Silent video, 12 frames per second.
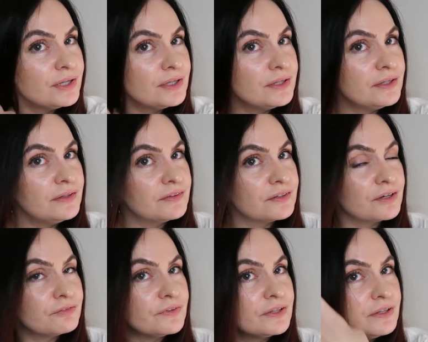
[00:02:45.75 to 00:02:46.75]
is
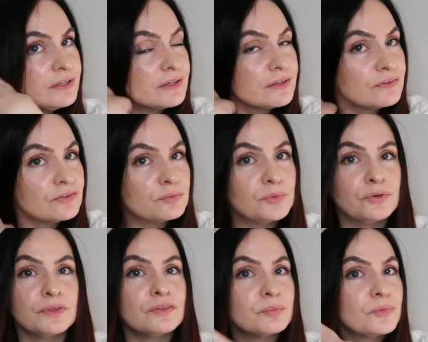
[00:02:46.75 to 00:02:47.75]
not feeling as smooth.
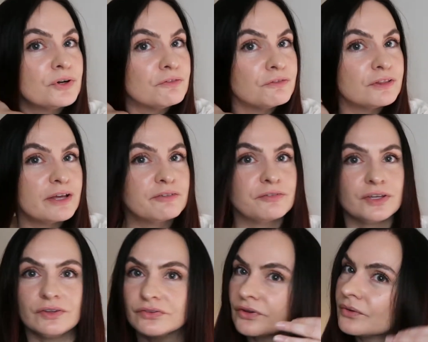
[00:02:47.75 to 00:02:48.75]
It's more
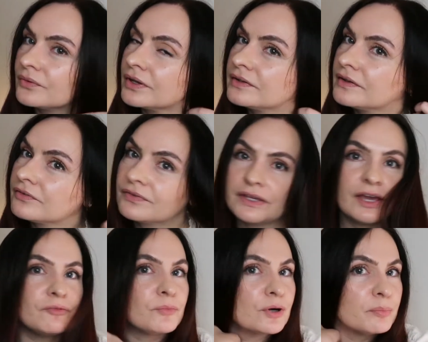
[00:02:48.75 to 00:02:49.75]
fluffy, so I definitely
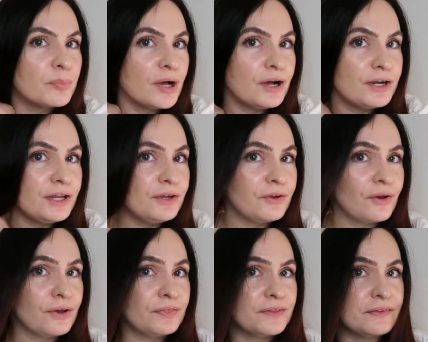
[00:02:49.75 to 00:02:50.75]
have more body
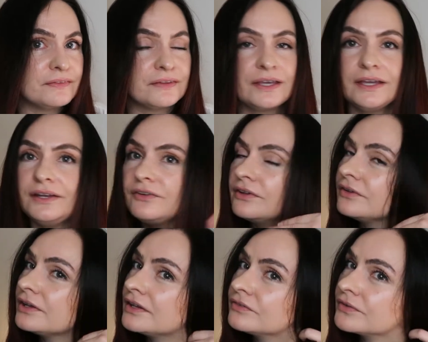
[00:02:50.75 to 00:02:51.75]
on this side
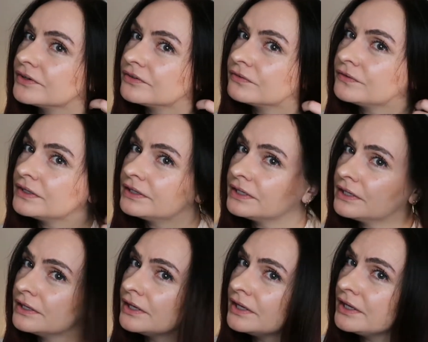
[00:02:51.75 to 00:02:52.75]
as far as feeling
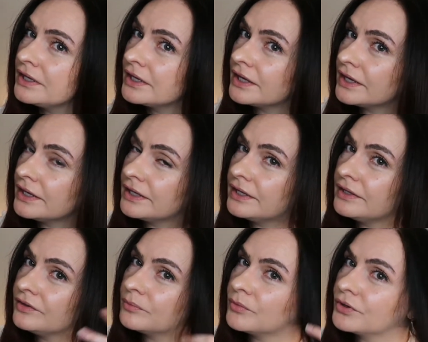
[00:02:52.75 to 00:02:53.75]

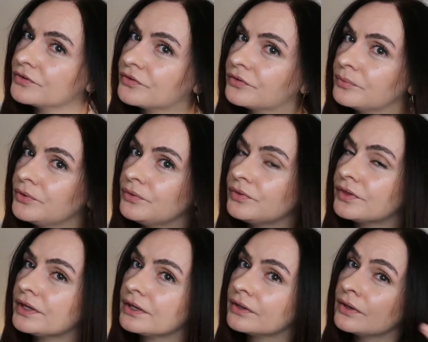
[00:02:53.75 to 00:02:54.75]
and more
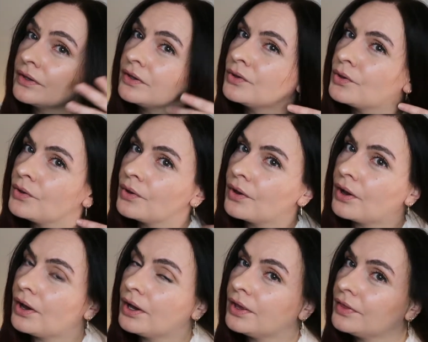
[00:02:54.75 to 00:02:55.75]
smoothing
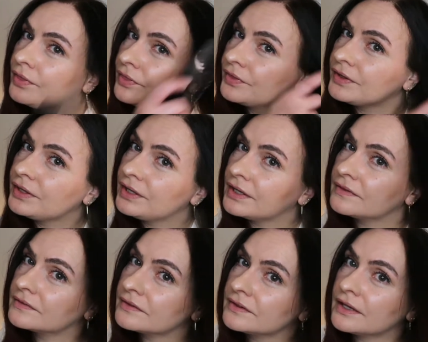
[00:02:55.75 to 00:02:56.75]
on the
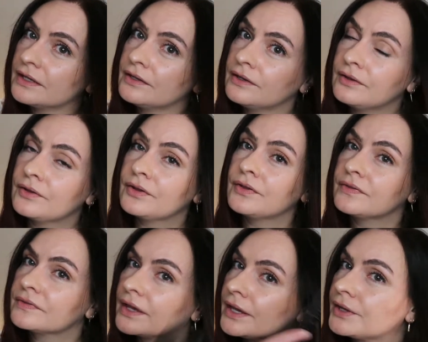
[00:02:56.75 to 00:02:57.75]
It's a 10
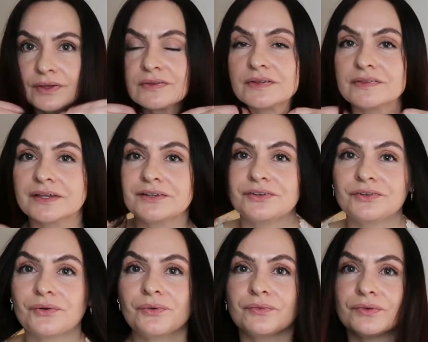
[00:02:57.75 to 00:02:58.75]
side. Now, since I
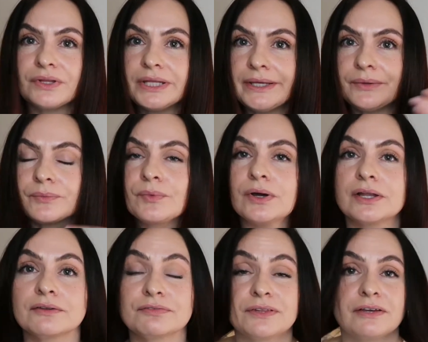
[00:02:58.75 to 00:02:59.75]
don't really
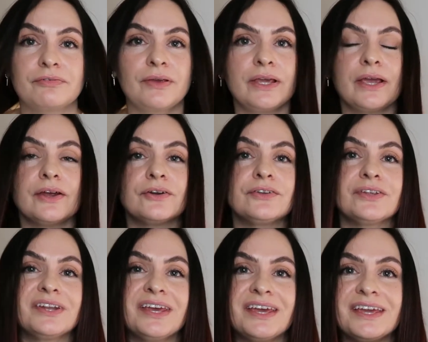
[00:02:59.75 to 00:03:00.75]
want fluffy hair
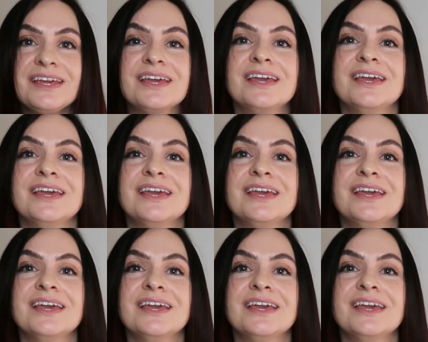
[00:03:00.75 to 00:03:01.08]
today,